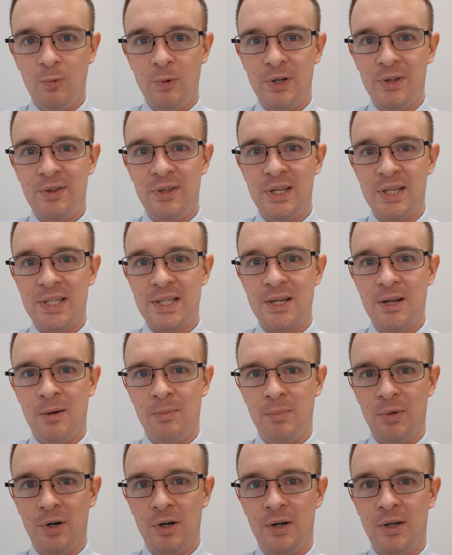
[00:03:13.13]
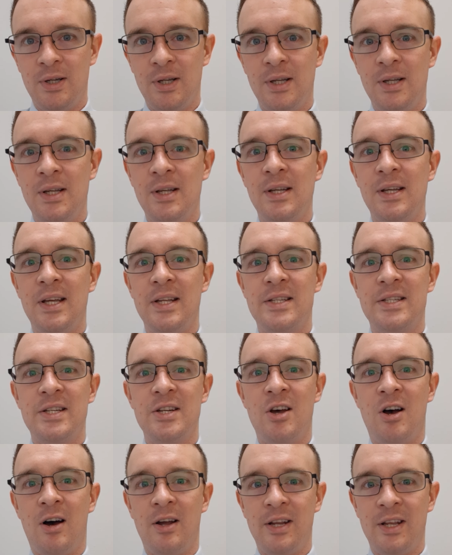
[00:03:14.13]
with this number. It's
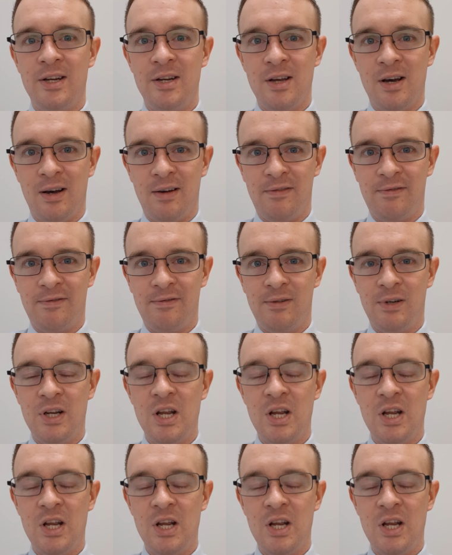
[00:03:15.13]
not enough.